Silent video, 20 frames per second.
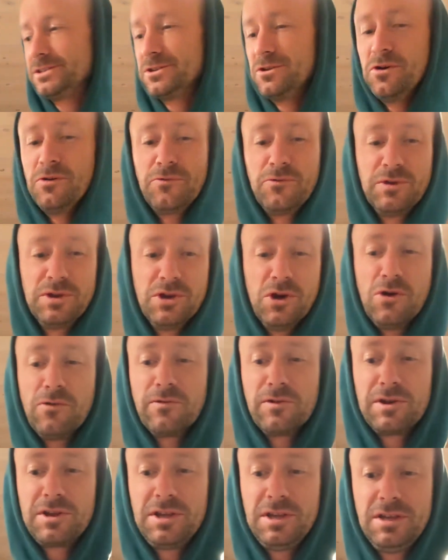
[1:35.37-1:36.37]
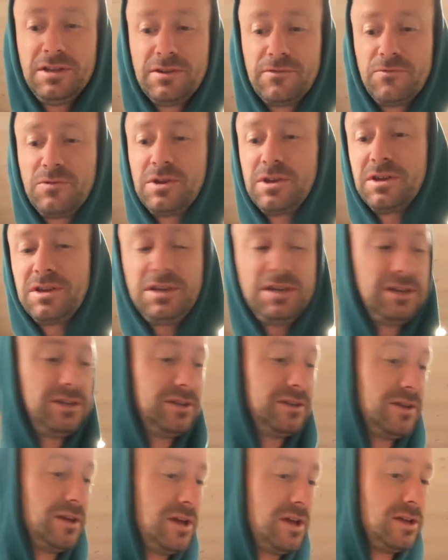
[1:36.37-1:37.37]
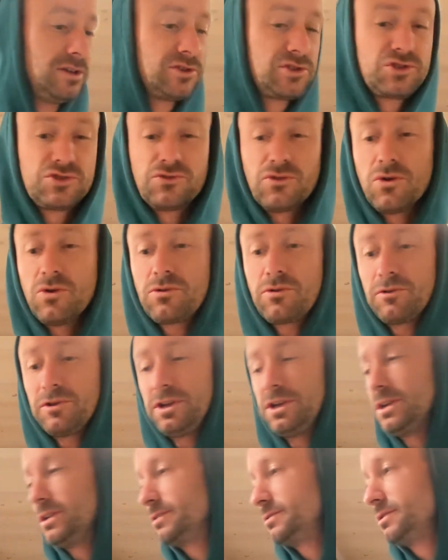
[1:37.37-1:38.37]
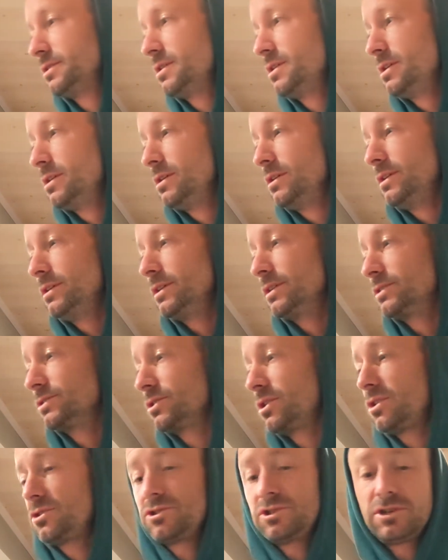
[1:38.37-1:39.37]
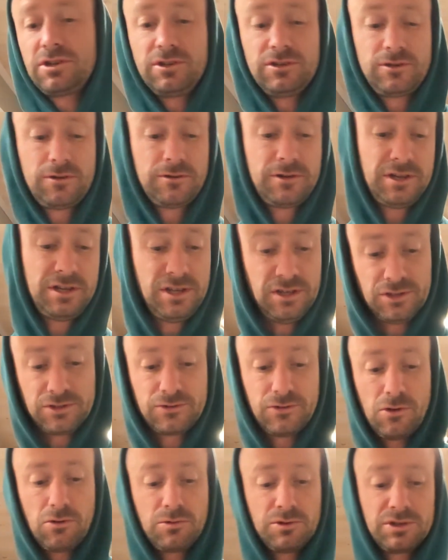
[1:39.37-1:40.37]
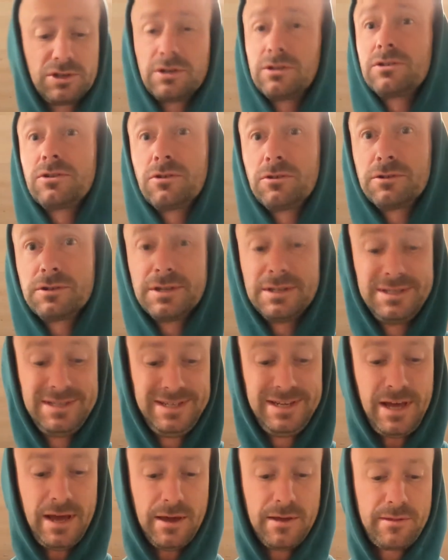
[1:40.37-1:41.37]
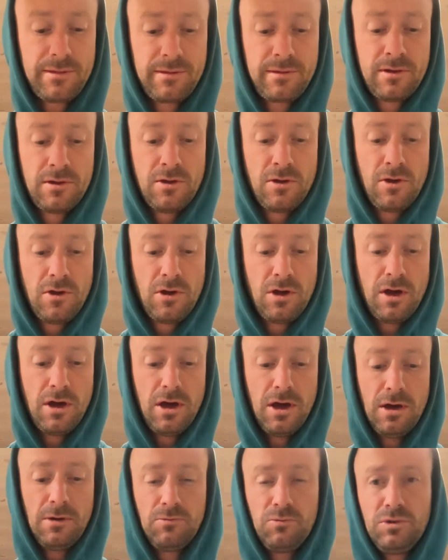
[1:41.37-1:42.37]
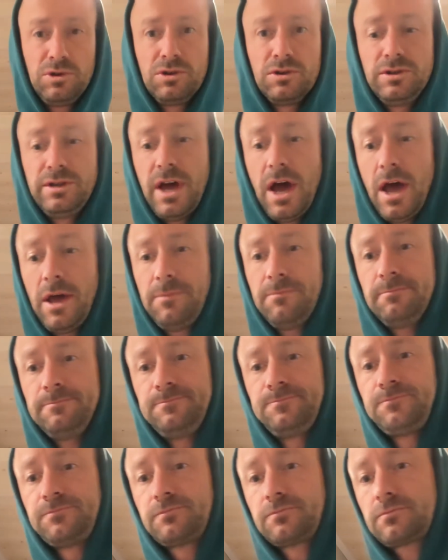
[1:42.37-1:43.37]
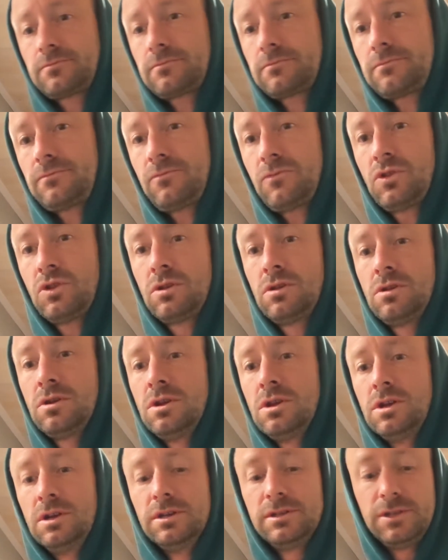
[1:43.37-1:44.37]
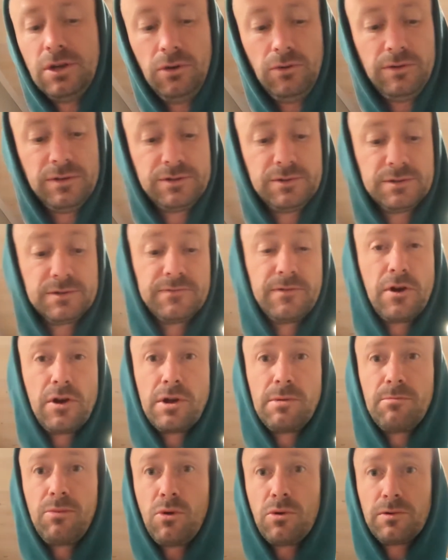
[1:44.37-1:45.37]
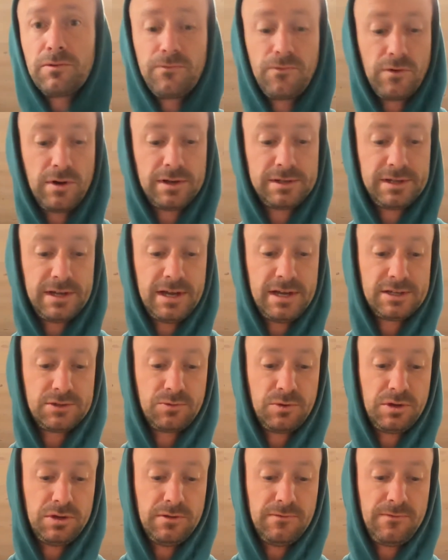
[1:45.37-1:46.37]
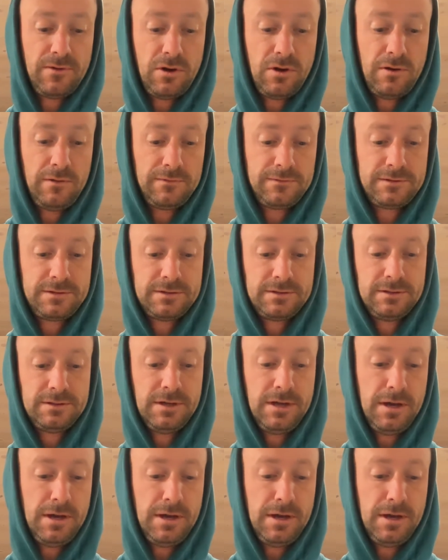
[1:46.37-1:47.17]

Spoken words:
So if we overheat, we get heat stroke. Heat exhaustion can turn to heat stroke, which can turn to death. We could die. So this is very important for us as we evolved.